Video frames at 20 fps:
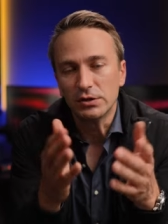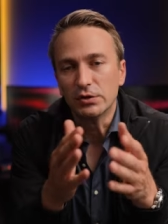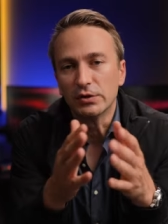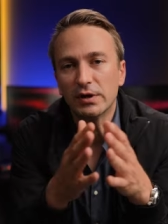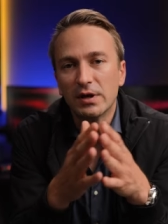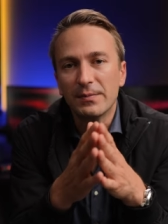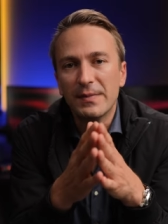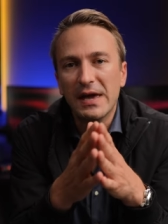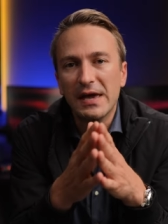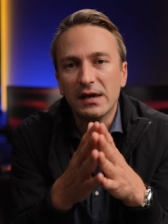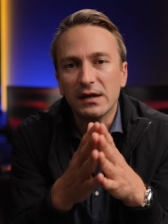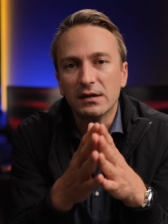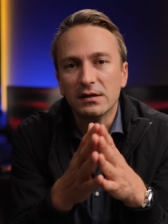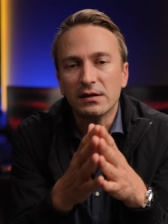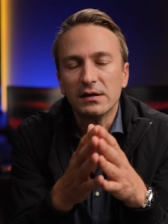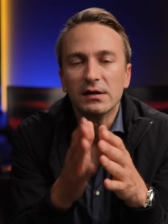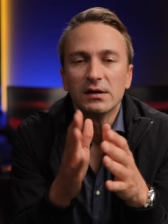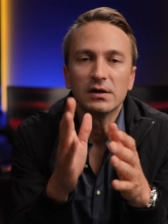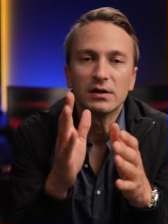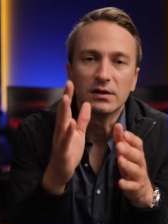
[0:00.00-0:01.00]
you can make.
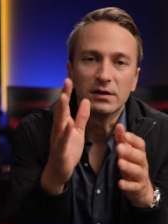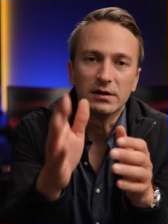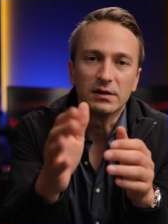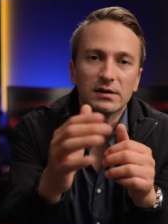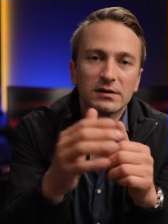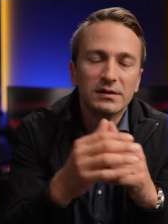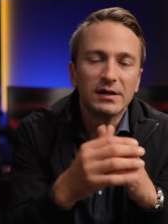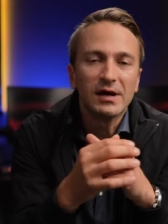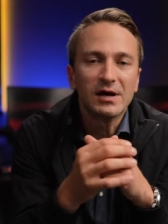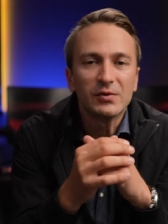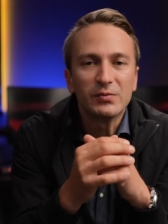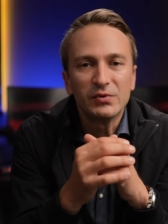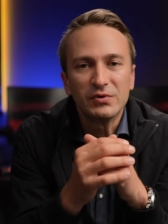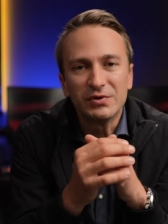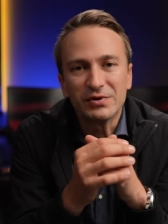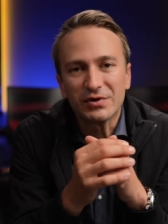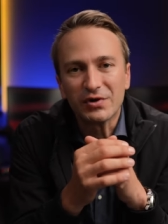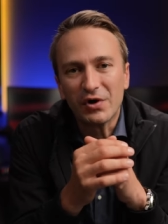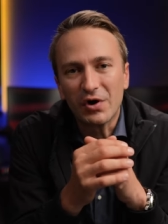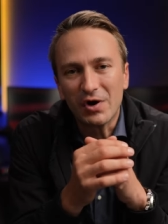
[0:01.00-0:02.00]
Good luck with
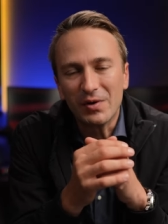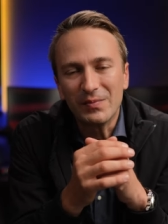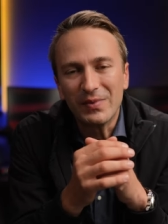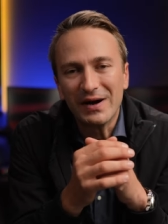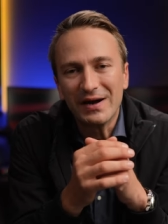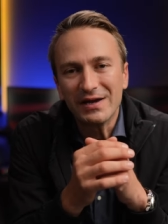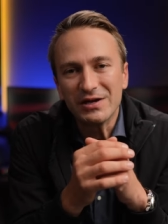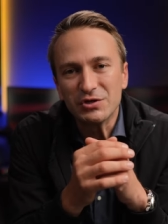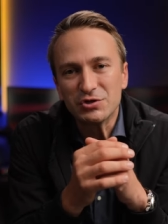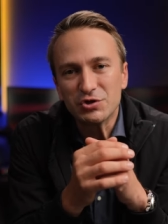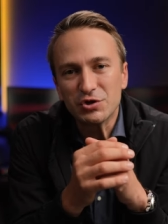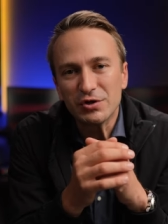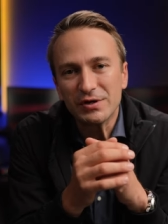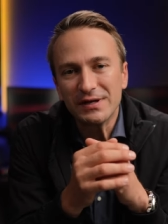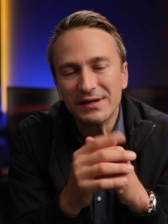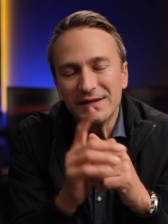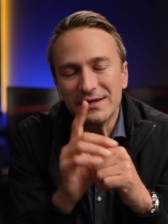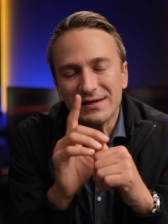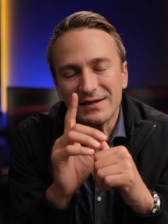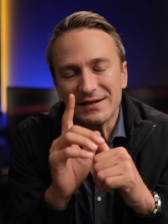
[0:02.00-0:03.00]
your car buying
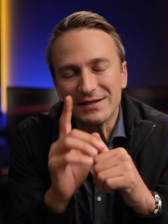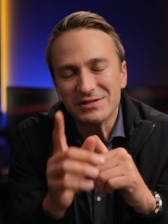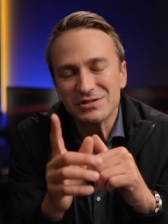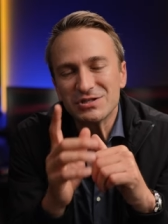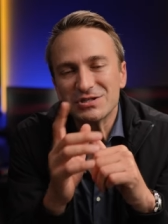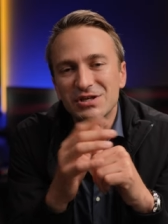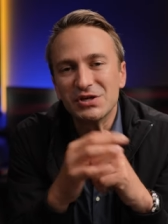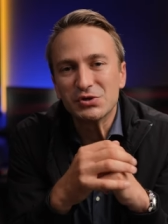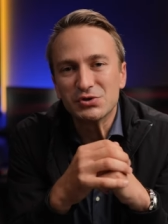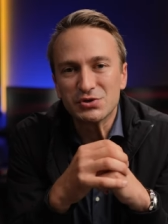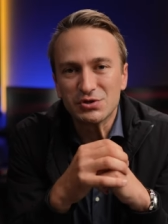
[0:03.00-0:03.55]
journey, and I'll see you